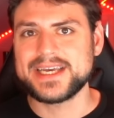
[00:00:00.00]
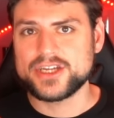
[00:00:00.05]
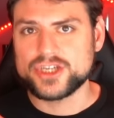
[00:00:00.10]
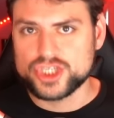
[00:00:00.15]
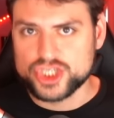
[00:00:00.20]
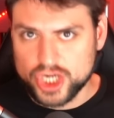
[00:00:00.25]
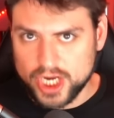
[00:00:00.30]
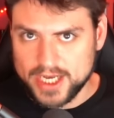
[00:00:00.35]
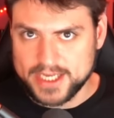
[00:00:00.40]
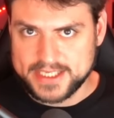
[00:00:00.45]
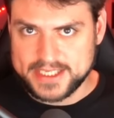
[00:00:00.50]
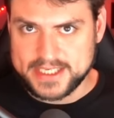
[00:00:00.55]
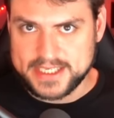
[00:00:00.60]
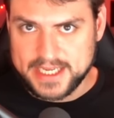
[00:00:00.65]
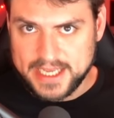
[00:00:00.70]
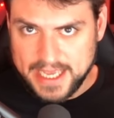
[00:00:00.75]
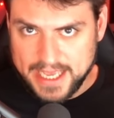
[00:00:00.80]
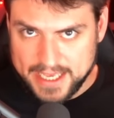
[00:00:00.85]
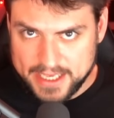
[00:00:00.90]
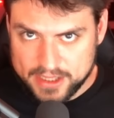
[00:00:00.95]
just
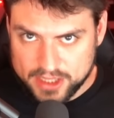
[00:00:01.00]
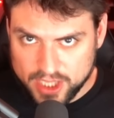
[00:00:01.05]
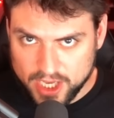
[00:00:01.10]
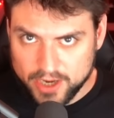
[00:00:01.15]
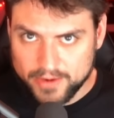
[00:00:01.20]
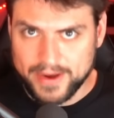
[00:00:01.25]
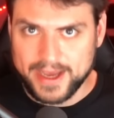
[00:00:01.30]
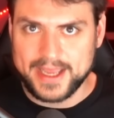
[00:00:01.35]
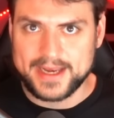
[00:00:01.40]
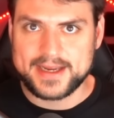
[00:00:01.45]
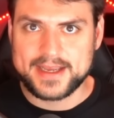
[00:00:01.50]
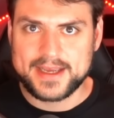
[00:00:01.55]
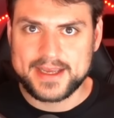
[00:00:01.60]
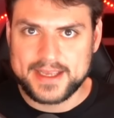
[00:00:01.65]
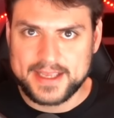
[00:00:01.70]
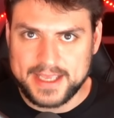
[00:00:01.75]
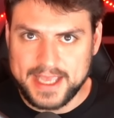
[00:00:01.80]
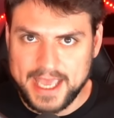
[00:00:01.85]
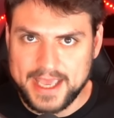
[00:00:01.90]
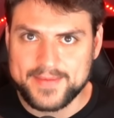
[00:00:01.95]
a low-end
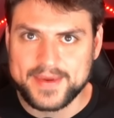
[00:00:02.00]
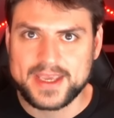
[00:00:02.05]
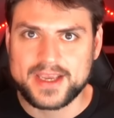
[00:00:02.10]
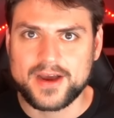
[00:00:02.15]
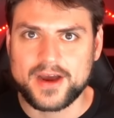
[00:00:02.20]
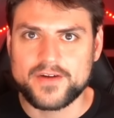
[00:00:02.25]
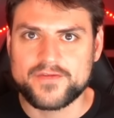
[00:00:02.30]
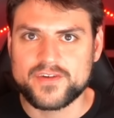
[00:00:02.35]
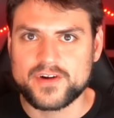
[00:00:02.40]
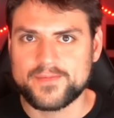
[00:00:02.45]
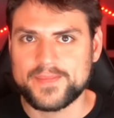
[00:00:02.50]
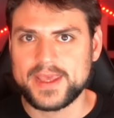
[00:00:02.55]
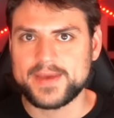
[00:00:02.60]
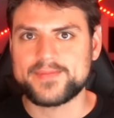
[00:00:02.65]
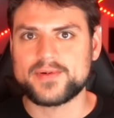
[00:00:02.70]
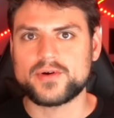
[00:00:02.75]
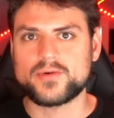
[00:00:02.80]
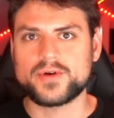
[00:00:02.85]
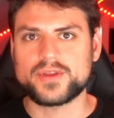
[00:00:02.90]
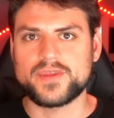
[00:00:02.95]
gaming card for
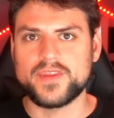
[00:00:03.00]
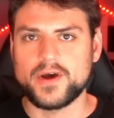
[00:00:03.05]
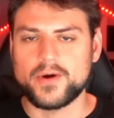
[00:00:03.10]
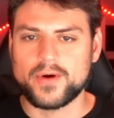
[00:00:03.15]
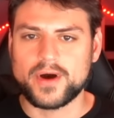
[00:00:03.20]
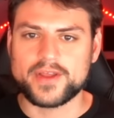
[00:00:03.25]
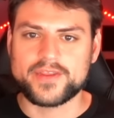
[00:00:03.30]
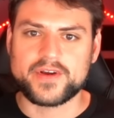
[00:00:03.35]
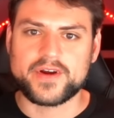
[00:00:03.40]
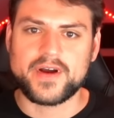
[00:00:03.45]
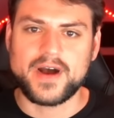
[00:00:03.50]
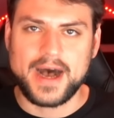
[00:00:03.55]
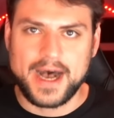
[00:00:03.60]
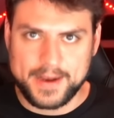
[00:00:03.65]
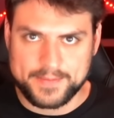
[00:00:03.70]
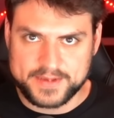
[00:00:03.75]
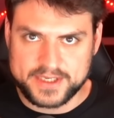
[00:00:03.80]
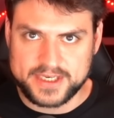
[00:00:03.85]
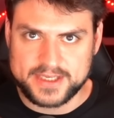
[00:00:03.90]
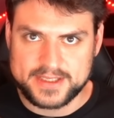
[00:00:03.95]
people with no other
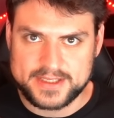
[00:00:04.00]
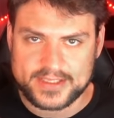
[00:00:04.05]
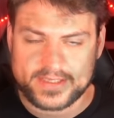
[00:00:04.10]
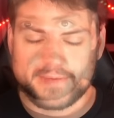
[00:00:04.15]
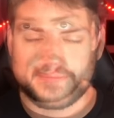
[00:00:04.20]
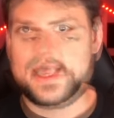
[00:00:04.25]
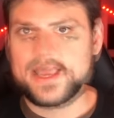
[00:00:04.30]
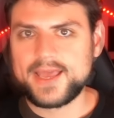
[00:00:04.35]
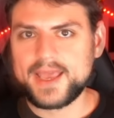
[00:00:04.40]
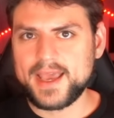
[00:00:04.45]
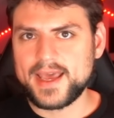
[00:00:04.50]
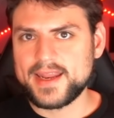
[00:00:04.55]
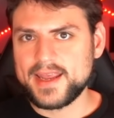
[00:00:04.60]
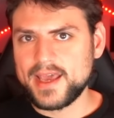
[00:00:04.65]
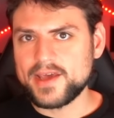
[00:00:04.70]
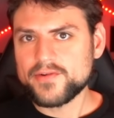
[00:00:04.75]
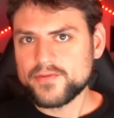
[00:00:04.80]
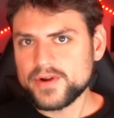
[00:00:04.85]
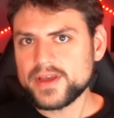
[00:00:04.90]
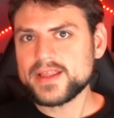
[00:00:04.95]
options.
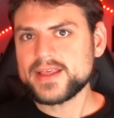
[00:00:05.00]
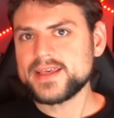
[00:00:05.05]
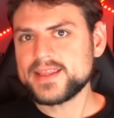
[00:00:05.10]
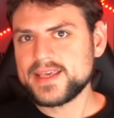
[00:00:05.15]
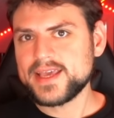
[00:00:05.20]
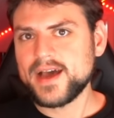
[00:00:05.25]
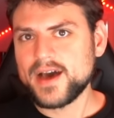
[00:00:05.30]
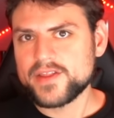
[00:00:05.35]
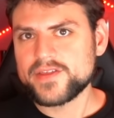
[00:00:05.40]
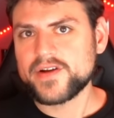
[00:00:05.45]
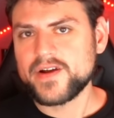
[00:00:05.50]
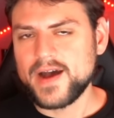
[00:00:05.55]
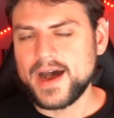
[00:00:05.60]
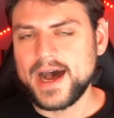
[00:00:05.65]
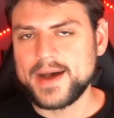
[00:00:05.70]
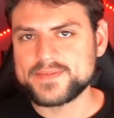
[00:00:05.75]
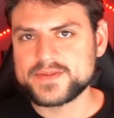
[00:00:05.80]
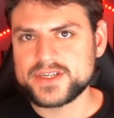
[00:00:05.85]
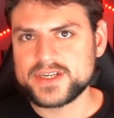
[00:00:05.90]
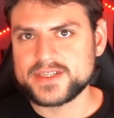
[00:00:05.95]
And really the other
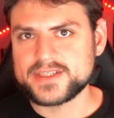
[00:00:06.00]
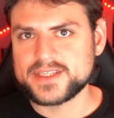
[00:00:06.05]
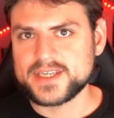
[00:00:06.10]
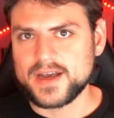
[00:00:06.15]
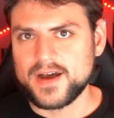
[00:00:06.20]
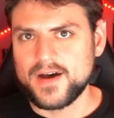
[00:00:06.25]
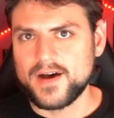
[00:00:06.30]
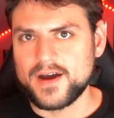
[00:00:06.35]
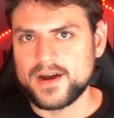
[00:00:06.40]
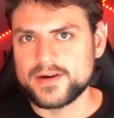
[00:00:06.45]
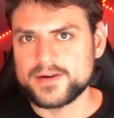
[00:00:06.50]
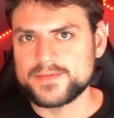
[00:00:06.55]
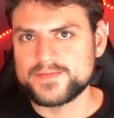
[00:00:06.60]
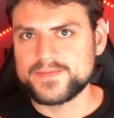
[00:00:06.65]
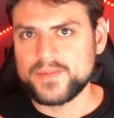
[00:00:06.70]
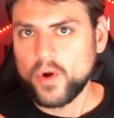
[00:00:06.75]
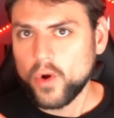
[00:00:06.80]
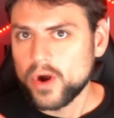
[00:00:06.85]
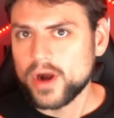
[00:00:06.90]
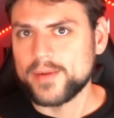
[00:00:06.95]
options are
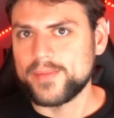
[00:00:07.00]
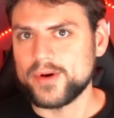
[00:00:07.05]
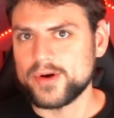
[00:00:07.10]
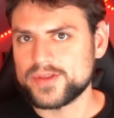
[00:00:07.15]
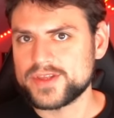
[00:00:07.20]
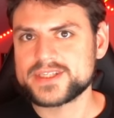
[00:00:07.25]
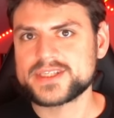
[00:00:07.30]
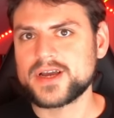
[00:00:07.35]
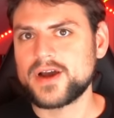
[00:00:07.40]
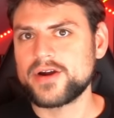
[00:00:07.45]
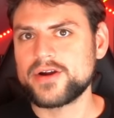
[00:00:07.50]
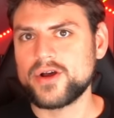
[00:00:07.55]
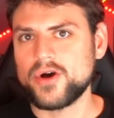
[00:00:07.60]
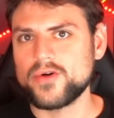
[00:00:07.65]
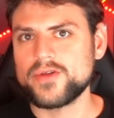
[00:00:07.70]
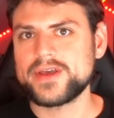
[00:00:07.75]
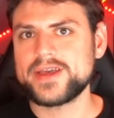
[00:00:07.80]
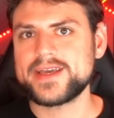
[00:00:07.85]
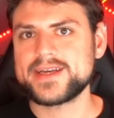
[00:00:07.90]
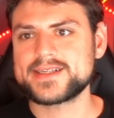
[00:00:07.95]
horrible. This card
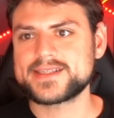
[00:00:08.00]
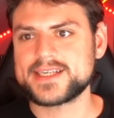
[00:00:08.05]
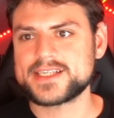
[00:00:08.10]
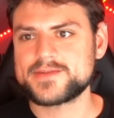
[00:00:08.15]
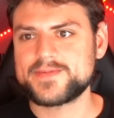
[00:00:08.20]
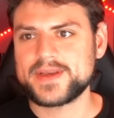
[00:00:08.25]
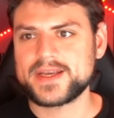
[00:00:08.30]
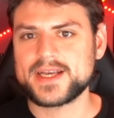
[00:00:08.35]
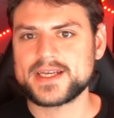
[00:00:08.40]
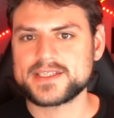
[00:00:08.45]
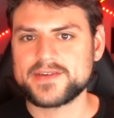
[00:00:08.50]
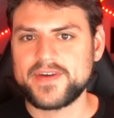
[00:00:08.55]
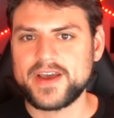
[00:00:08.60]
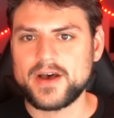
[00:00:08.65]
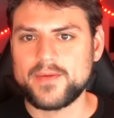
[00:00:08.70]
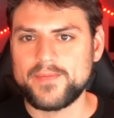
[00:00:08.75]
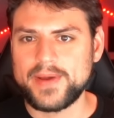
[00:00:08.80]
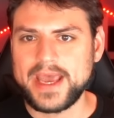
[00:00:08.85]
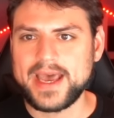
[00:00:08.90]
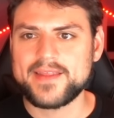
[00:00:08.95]
only exists because of
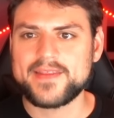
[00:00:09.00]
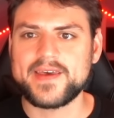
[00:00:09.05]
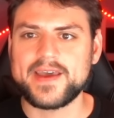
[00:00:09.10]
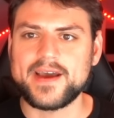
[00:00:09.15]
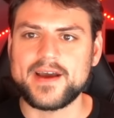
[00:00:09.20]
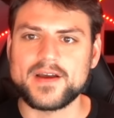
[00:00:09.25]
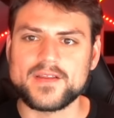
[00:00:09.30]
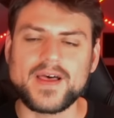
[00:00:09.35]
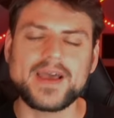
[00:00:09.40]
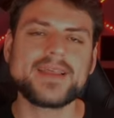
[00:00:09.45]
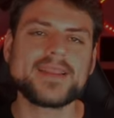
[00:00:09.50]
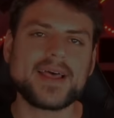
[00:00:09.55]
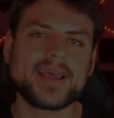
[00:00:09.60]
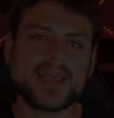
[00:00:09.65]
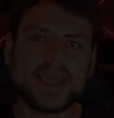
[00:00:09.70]
how bad they are. Like